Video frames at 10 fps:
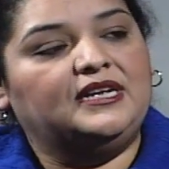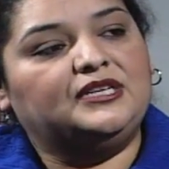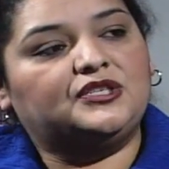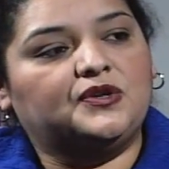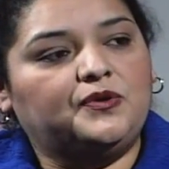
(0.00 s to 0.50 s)

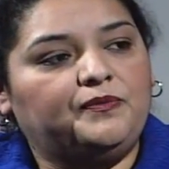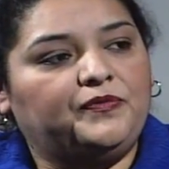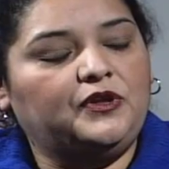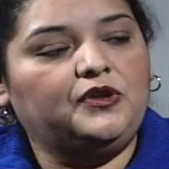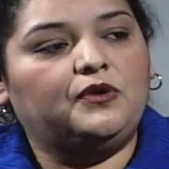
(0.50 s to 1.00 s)
So,
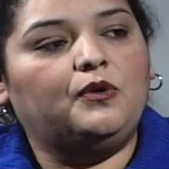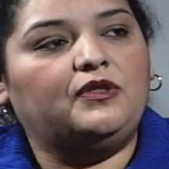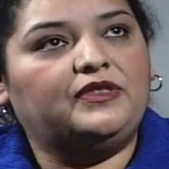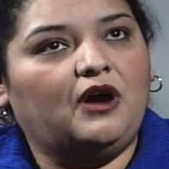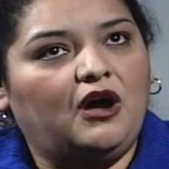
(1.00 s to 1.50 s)
you know,
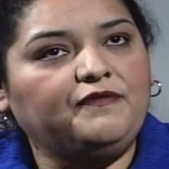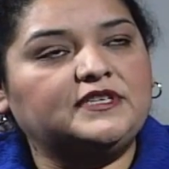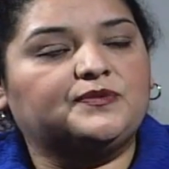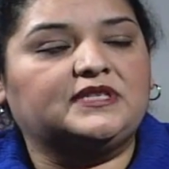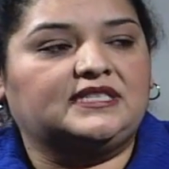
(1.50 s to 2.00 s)
the
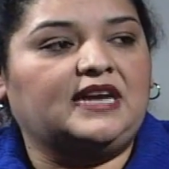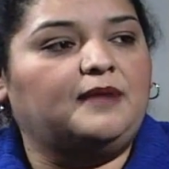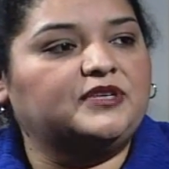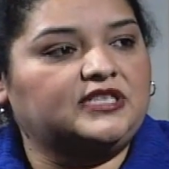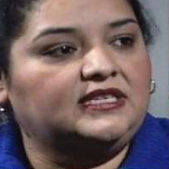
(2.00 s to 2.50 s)
office was
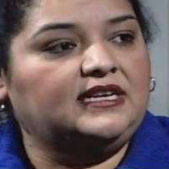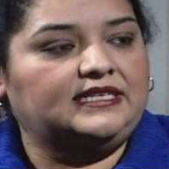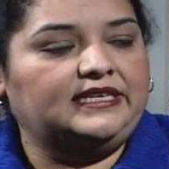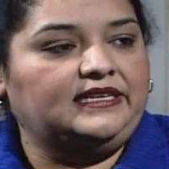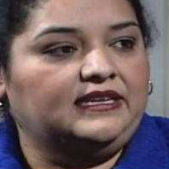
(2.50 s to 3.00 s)
established in
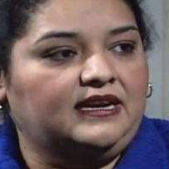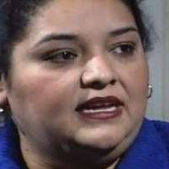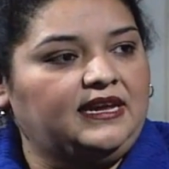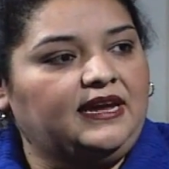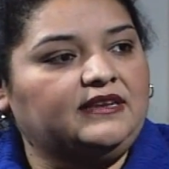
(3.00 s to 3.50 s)

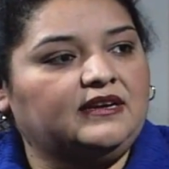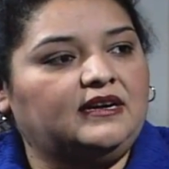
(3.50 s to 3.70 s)
1998